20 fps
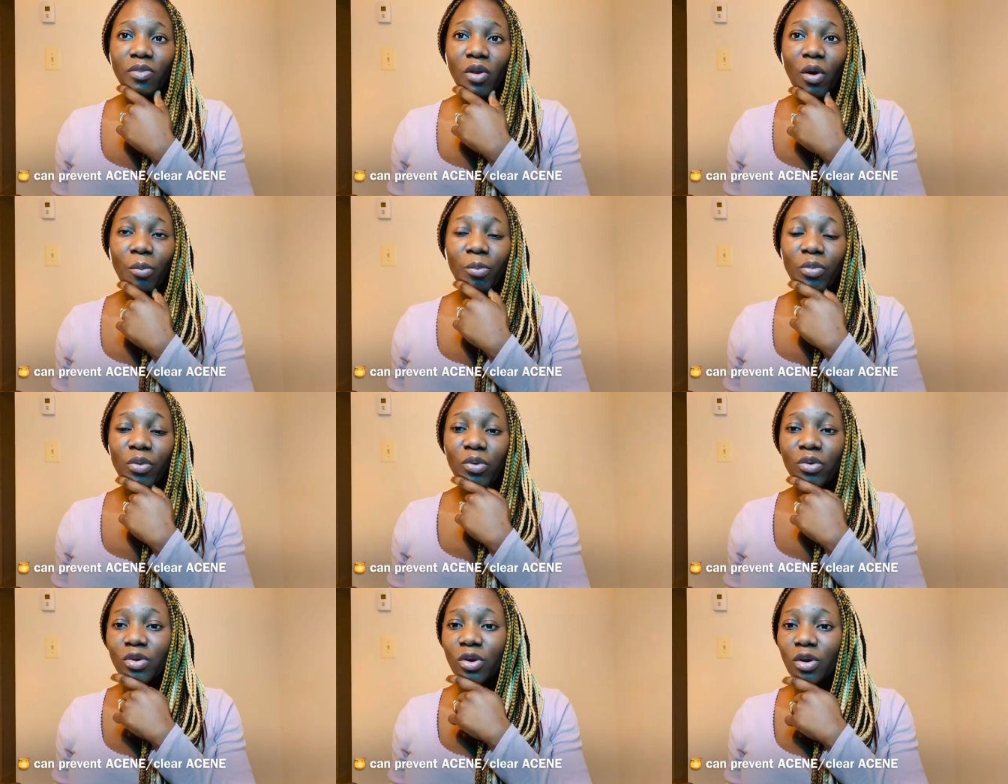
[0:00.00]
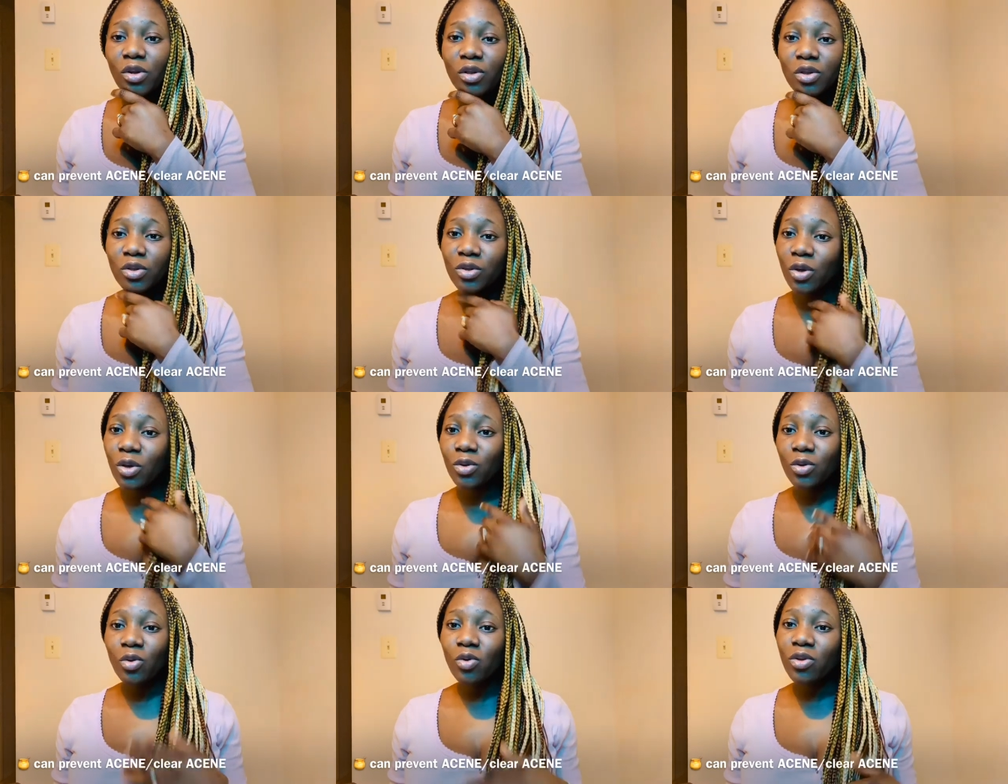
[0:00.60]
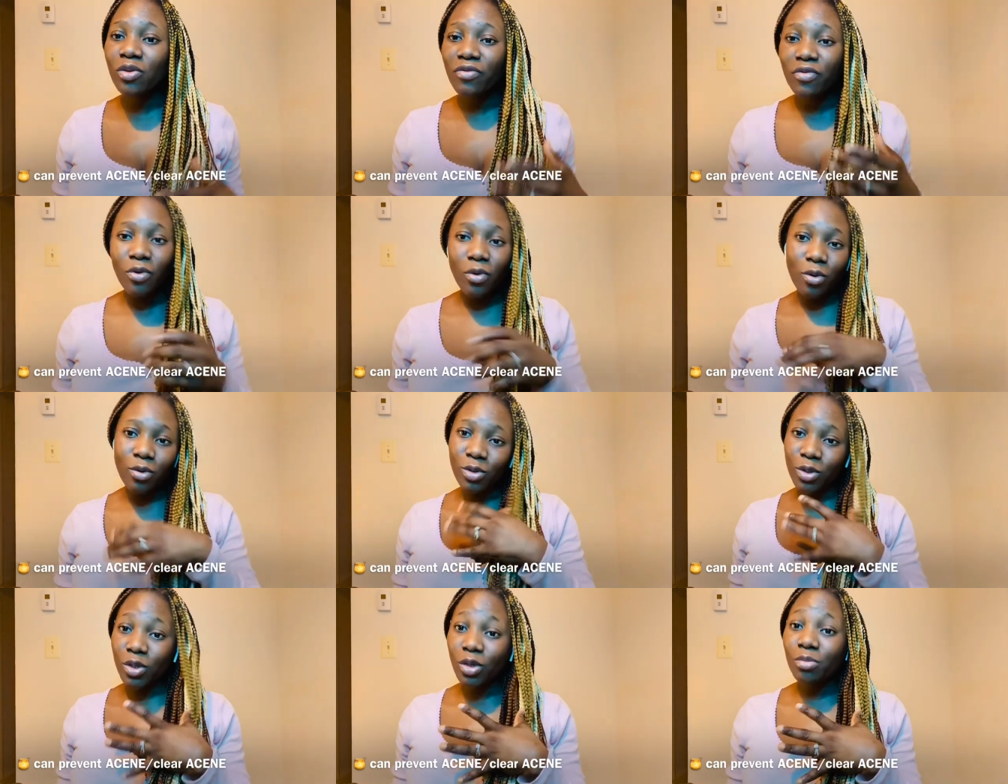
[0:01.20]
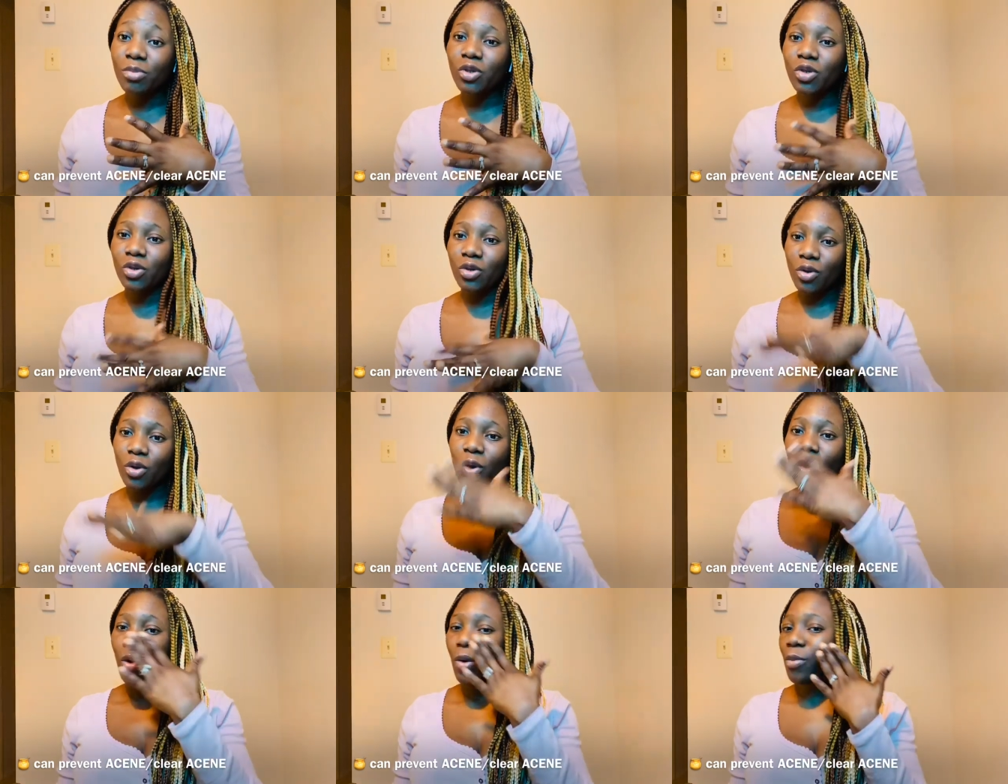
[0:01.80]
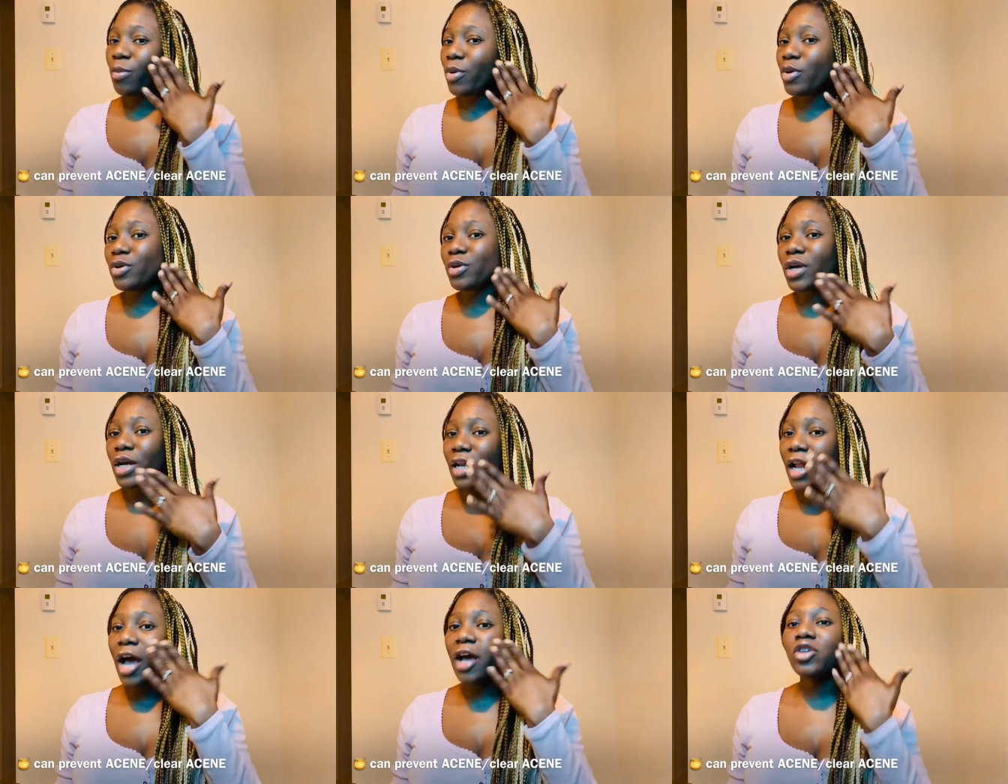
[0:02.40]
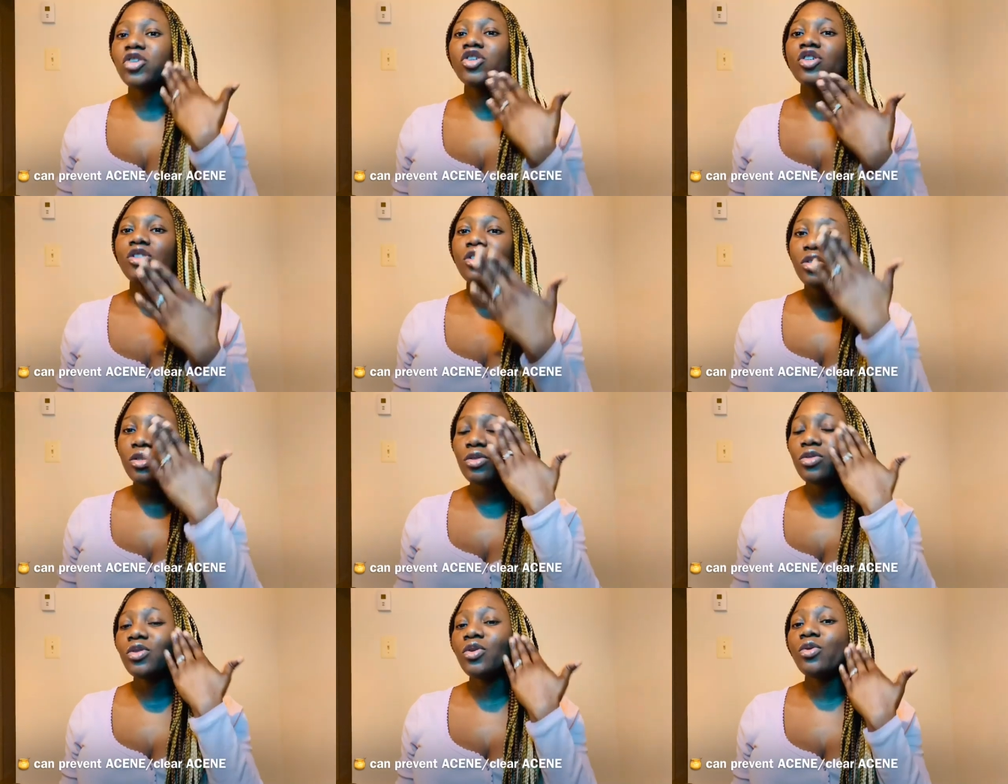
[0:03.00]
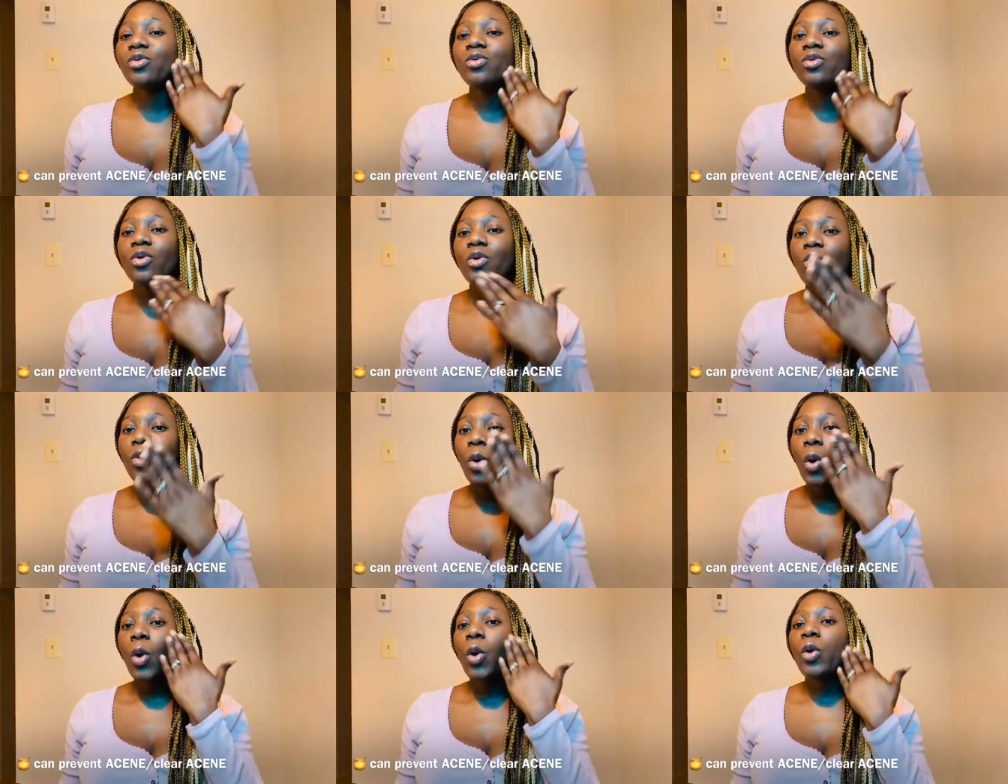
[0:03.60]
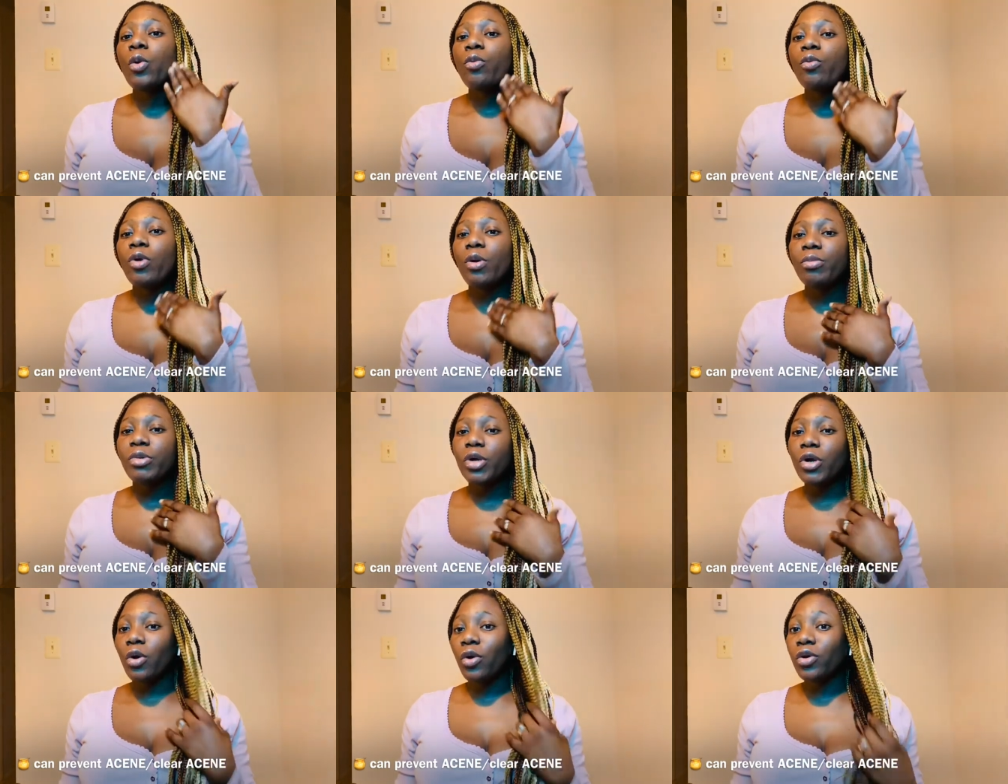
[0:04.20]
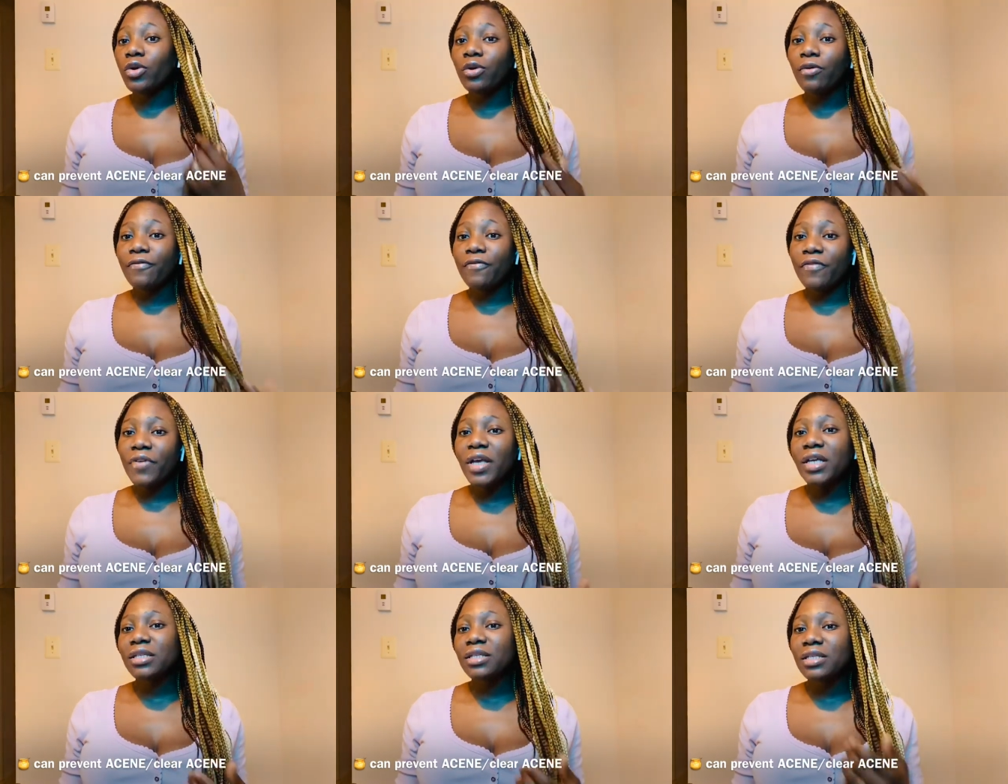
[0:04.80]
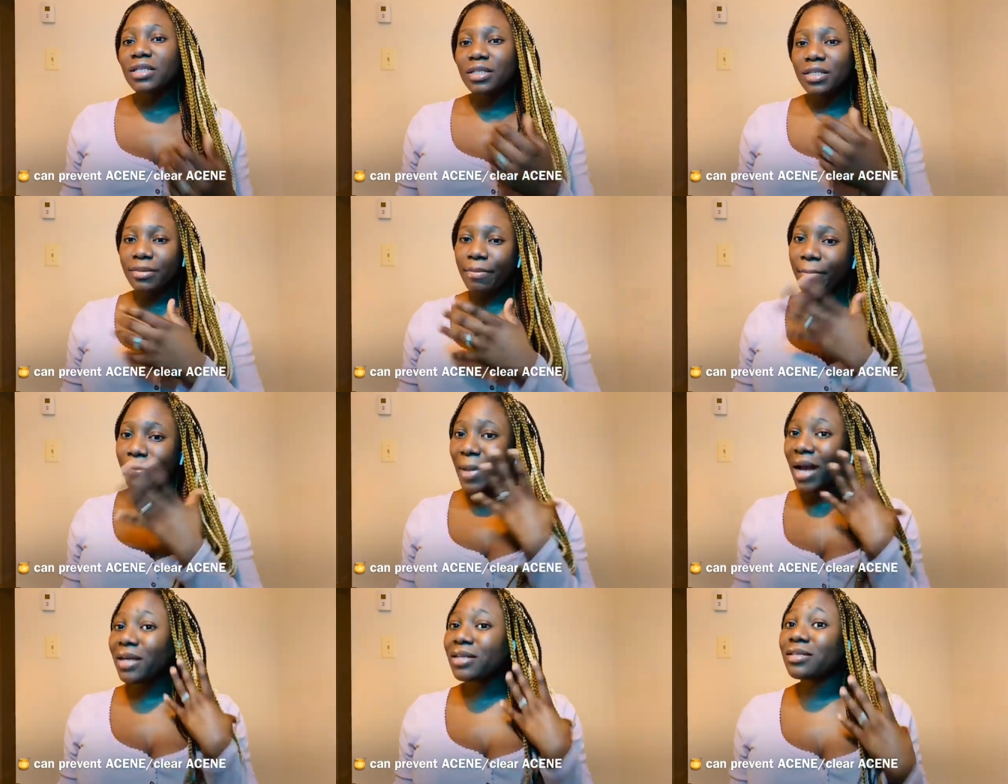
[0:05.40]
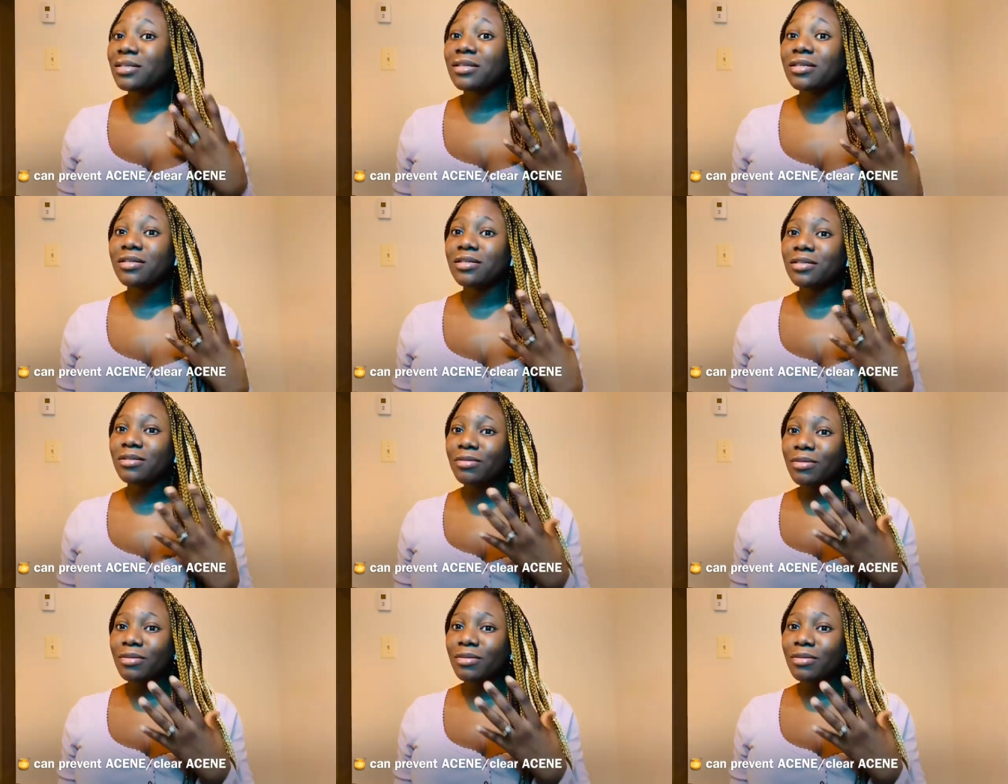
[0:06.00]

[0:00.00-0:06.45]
product, not only for consumption, but you can actually rub it on your face, mask it